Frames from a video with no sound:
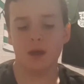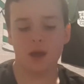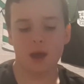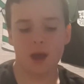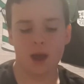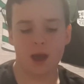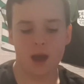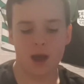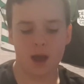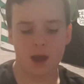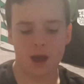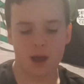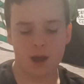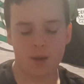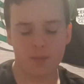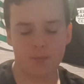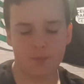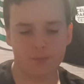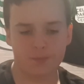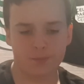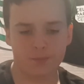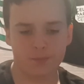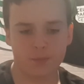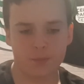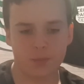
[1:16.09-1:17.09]

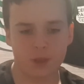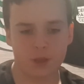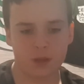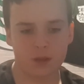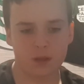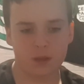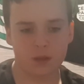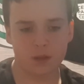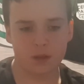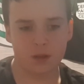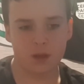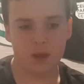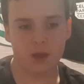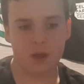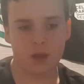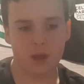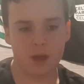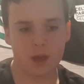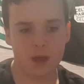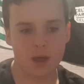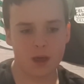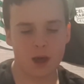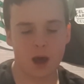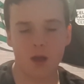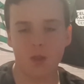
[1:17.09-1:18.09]
A
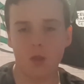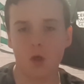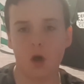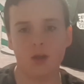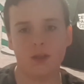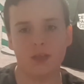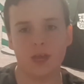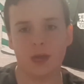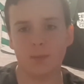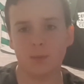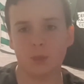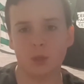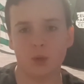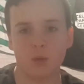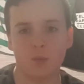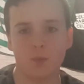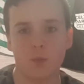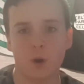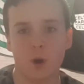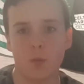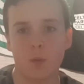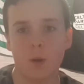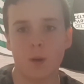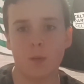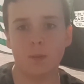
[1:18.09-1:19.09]
lot of times it would
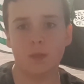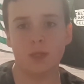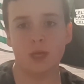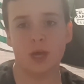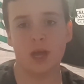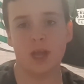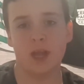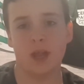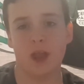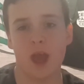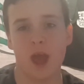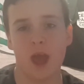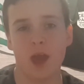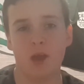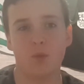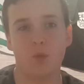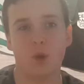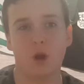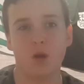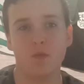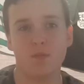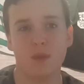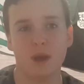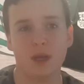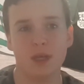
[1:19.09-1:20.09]
pop up saying
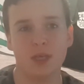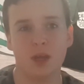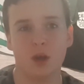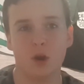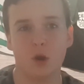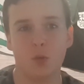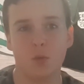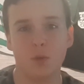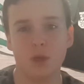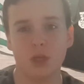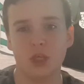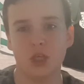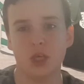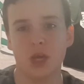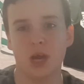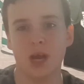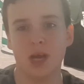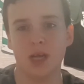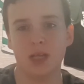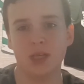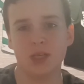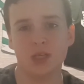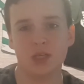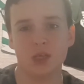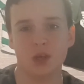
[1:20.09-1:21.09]
Edward missed an open
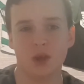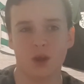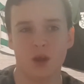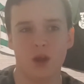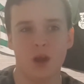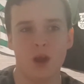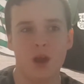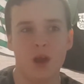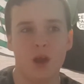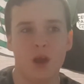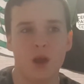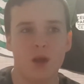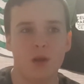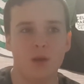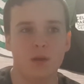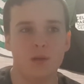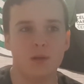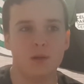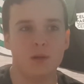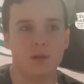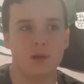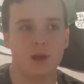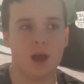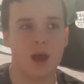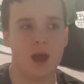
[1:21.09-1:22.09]
chance, or
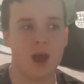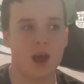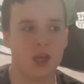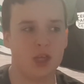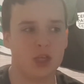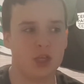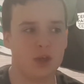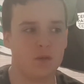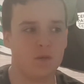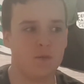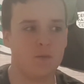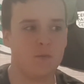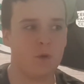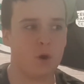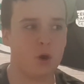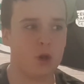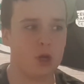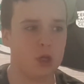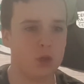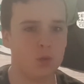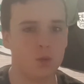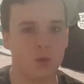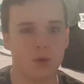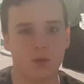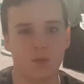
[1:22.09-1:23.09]
James
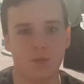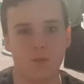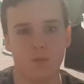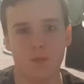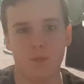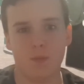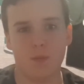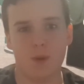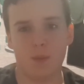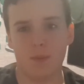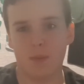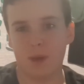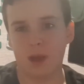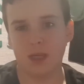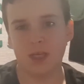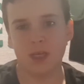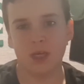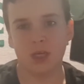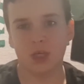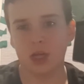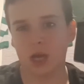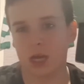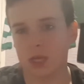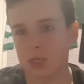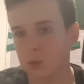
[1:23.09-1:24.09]
Forrest would miss a
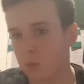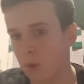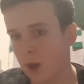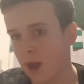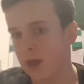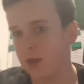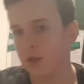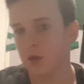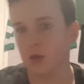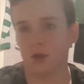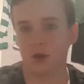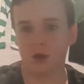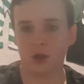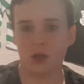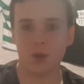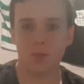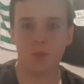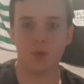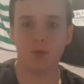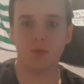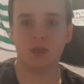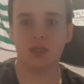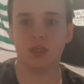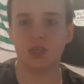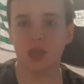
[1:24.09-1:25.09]
chance wide, or their keeper
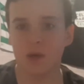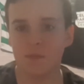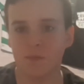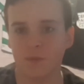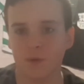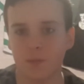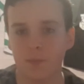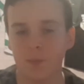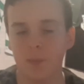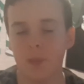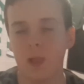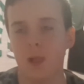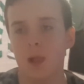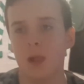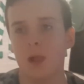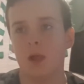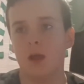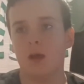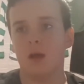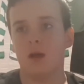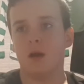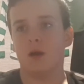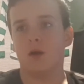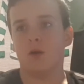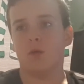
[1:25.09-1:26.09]
would save it,
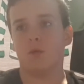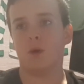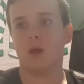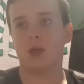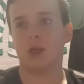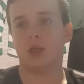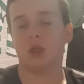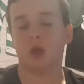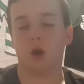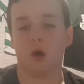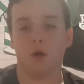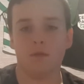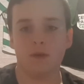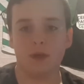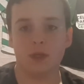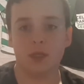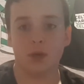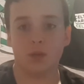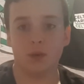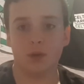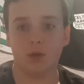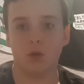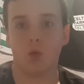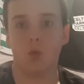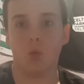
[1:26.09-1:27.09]
which obviously
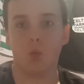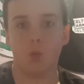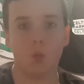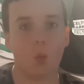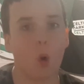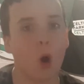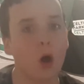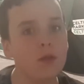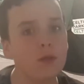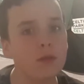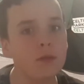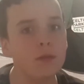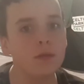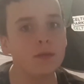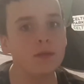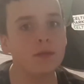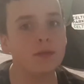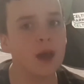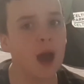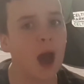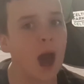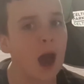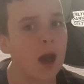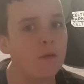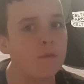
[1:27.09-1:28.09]
we don't want to
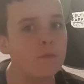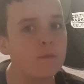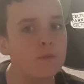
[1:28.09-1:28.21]
have.